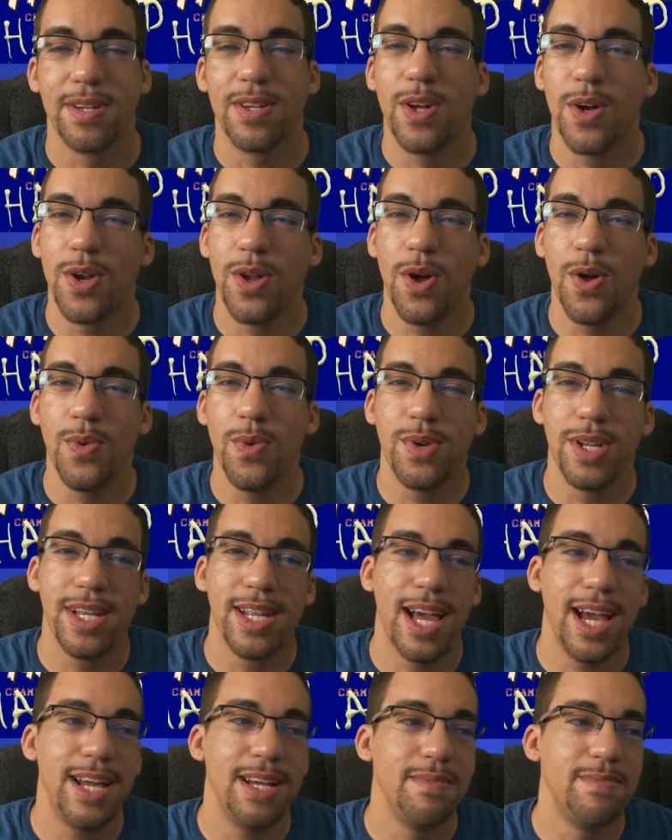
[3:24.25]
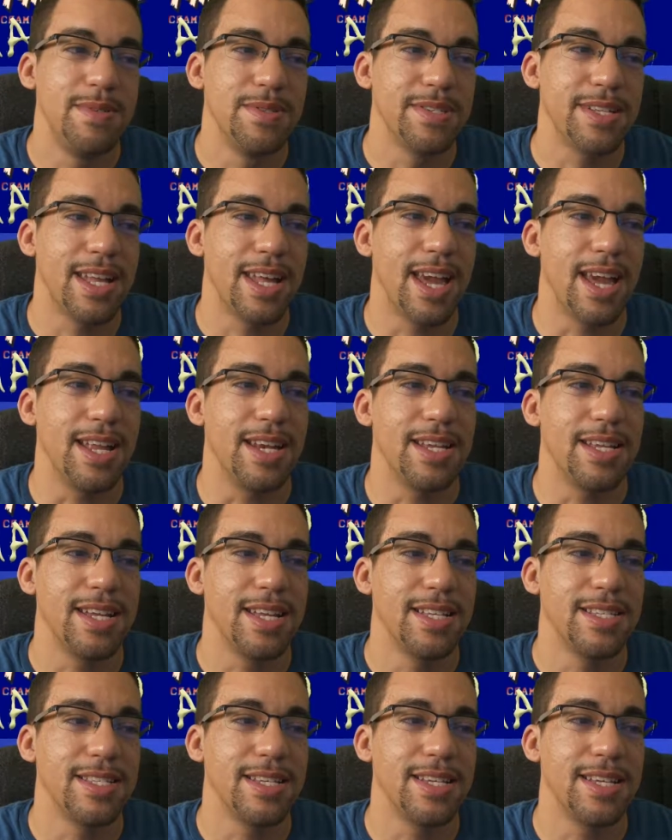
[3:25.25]
good old reliable Ken.
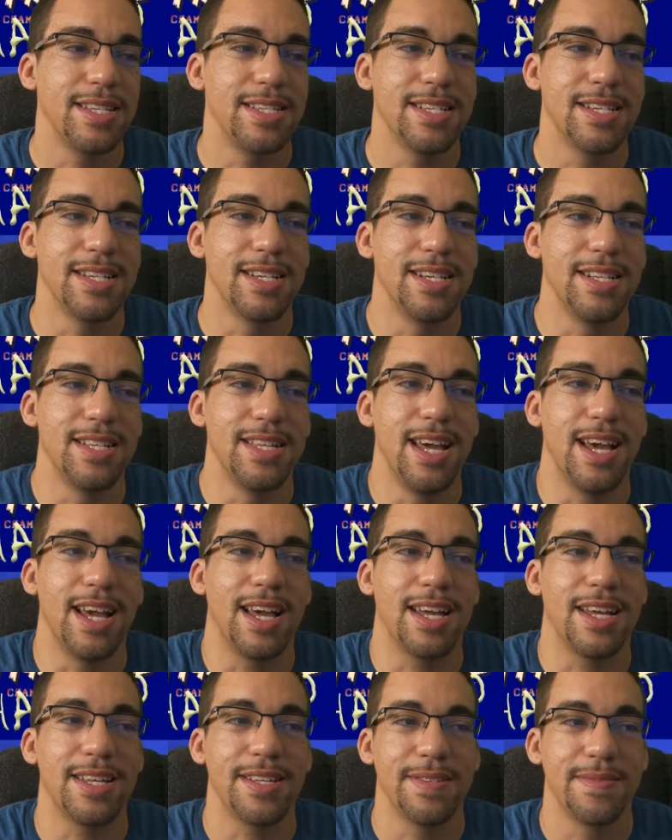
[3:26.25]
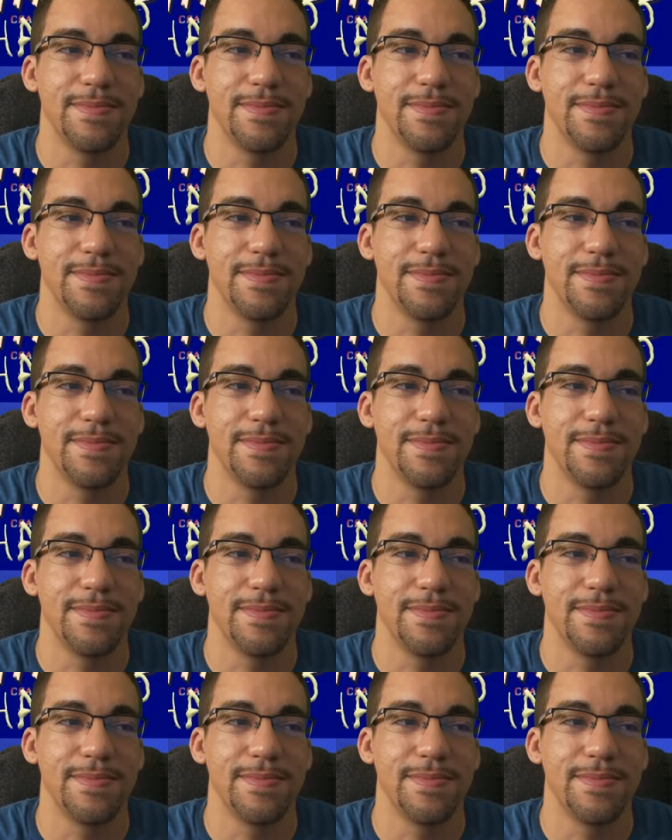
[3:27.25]
He's a good guy.